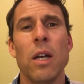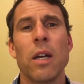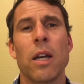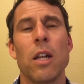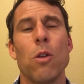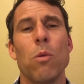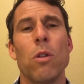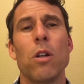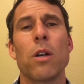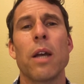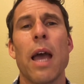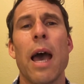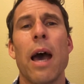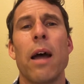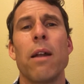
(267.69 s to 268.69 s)
Can you look
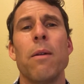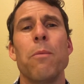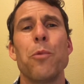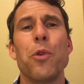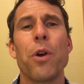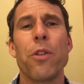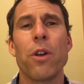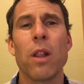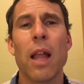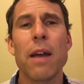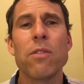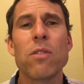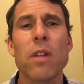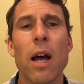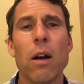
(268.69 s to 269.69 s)
at your other
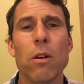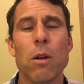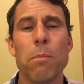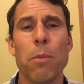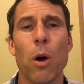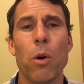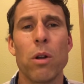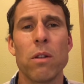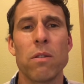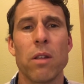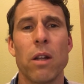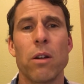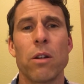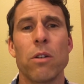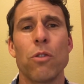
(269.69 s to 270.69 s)
lifestyle components
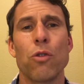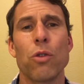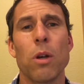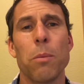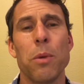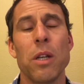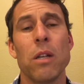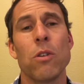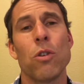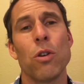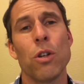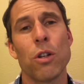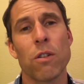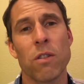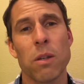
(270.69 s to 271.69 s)
that are contributing to
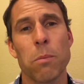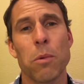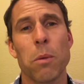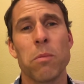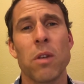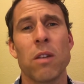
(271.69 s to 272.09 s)
your symptoms?